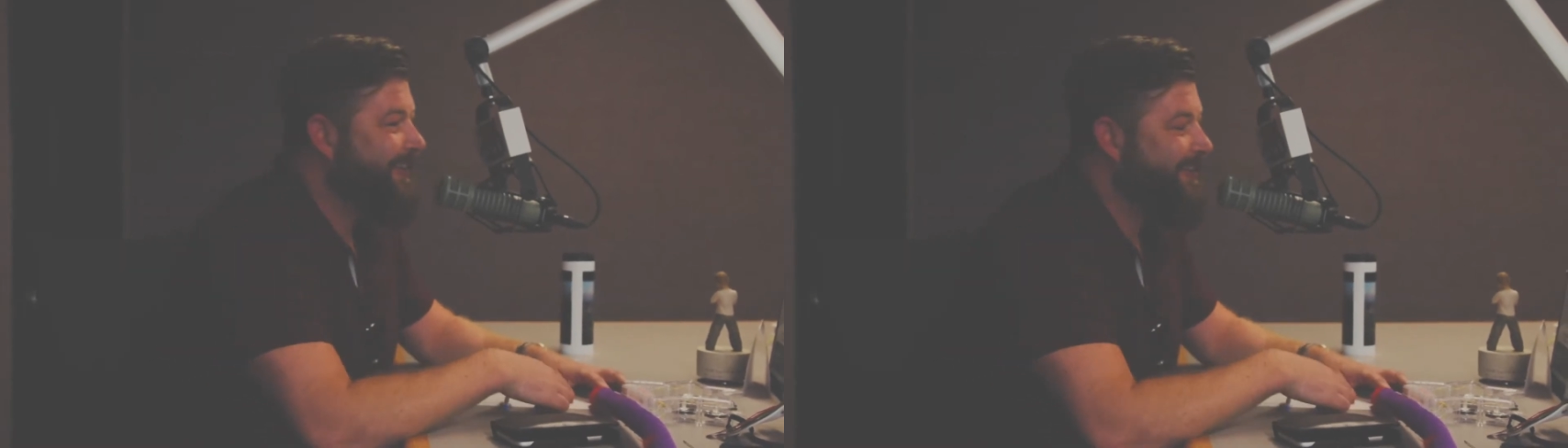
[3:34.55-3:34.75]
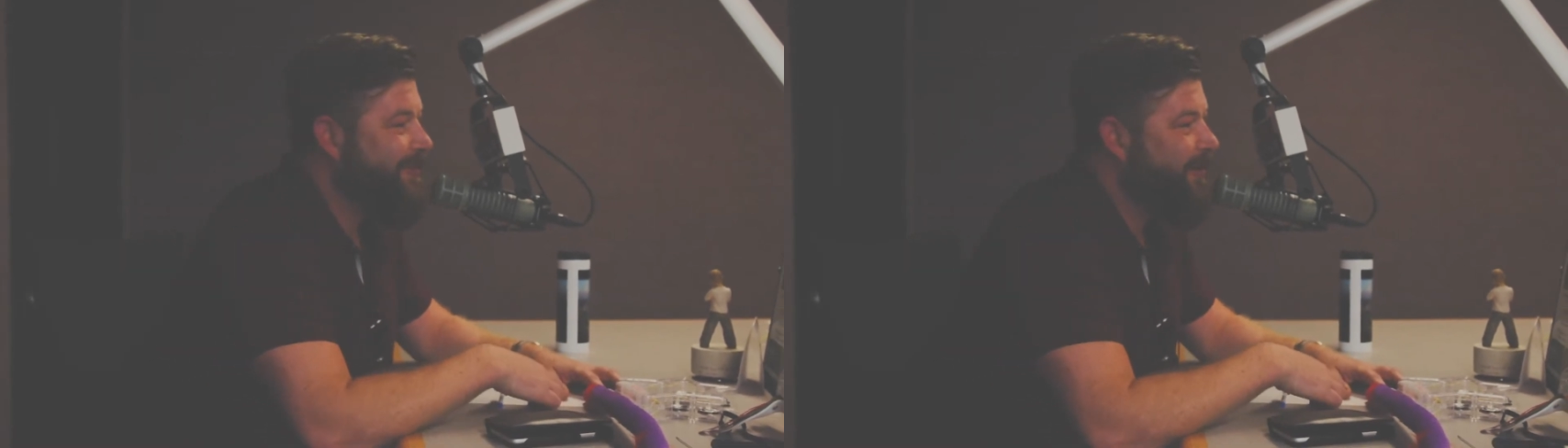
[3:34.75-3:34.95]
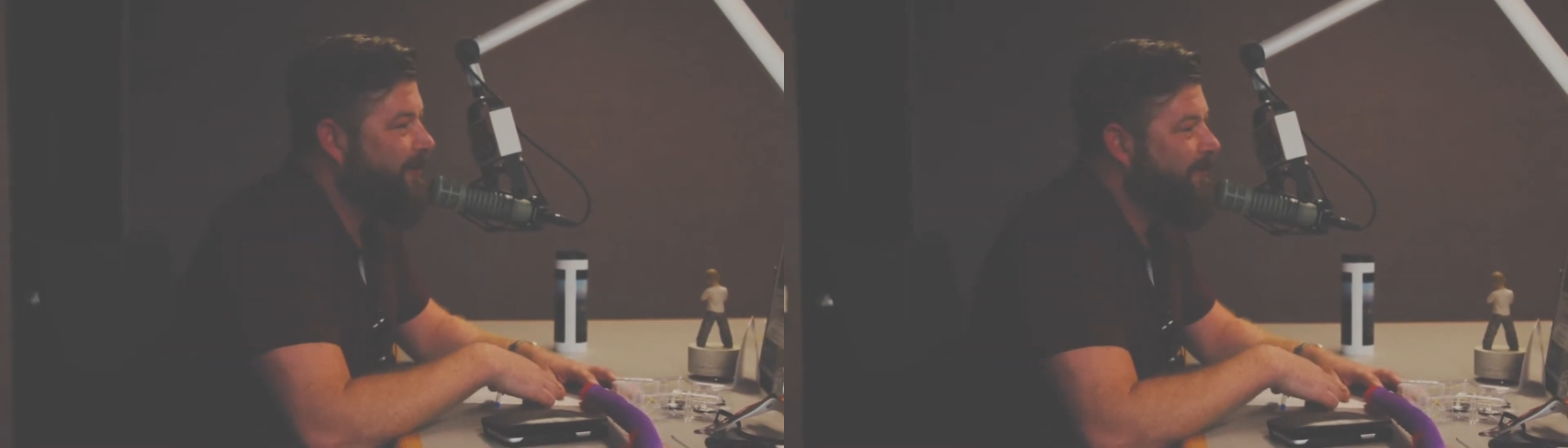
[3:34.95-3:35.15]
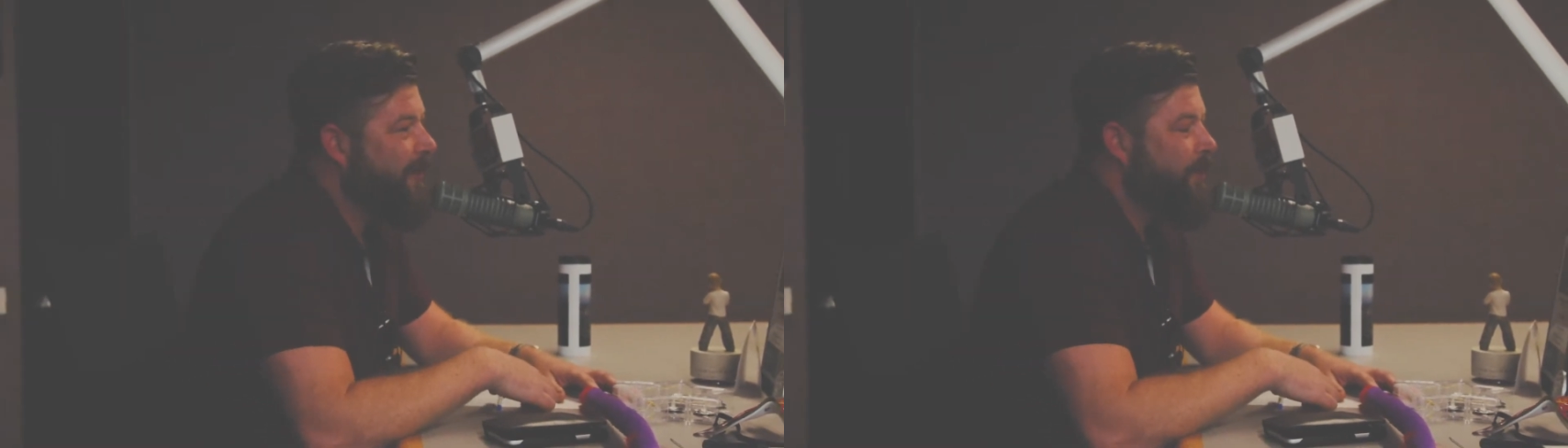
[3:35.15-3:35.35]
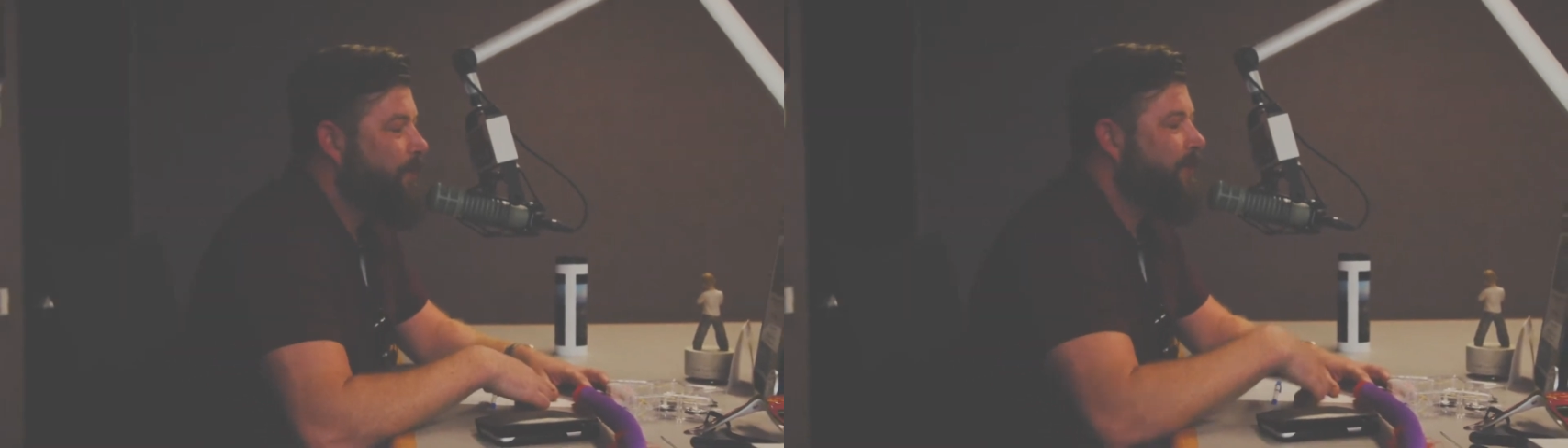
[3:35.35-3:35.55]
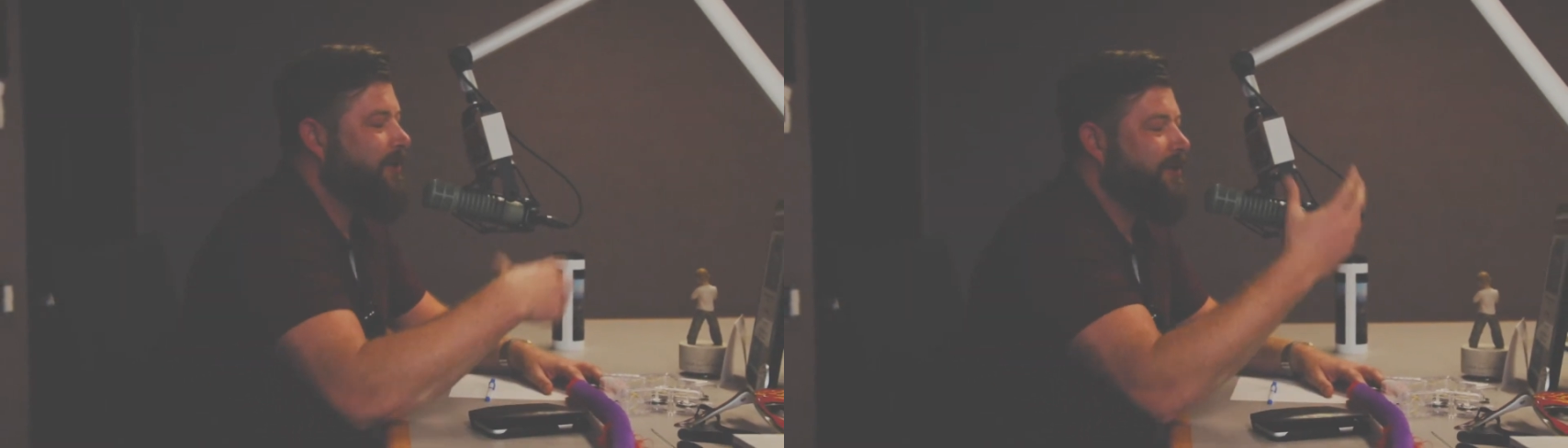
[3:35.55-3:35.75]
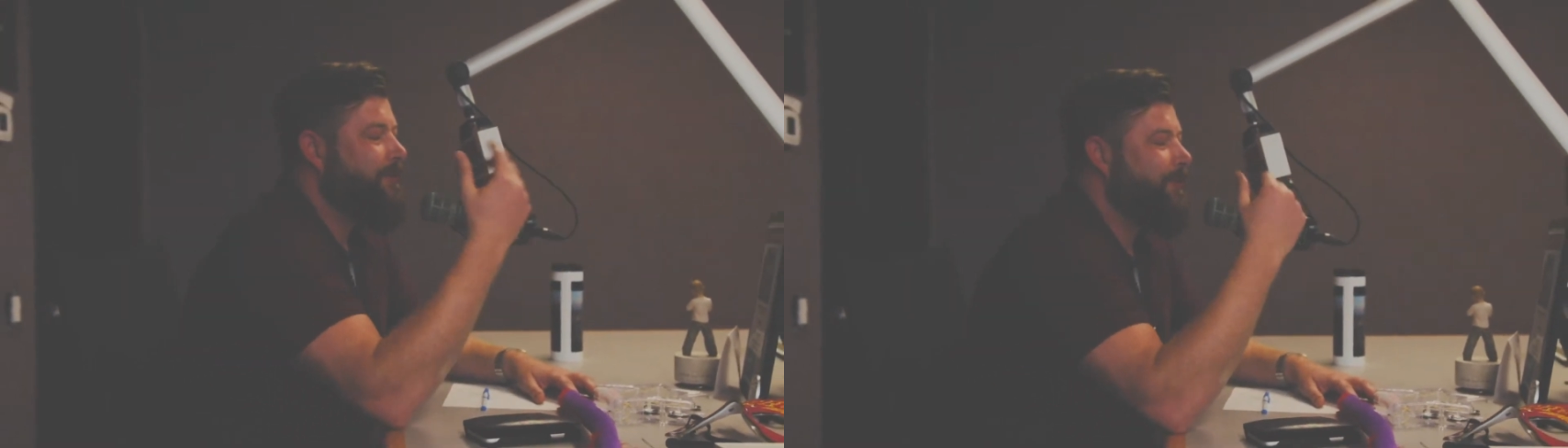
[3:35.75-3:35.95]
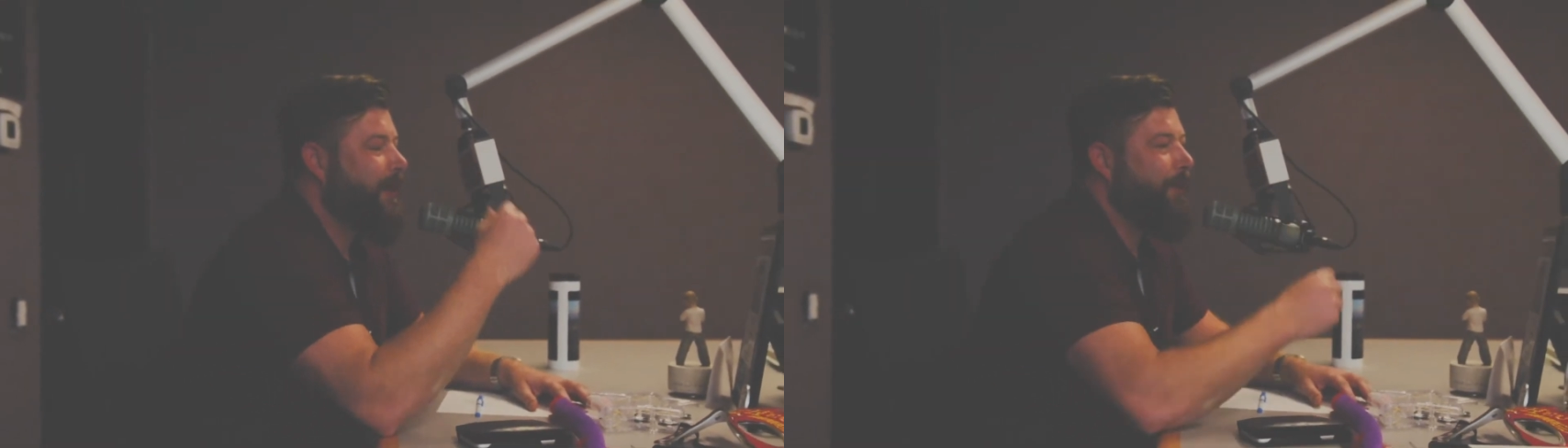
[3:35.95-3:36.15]
and so
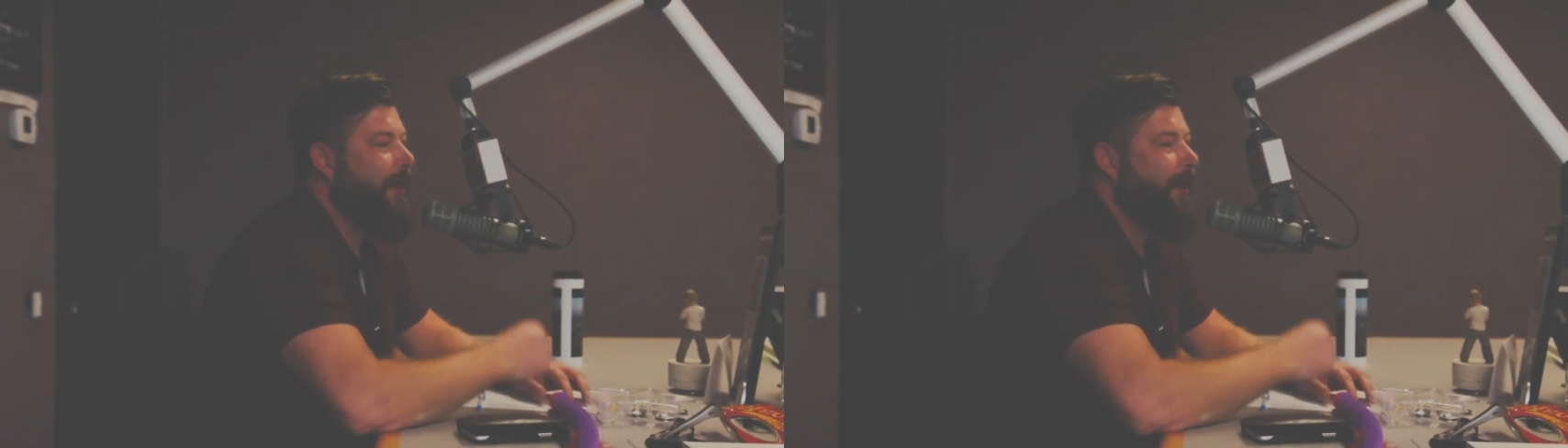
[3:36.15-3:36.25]
we're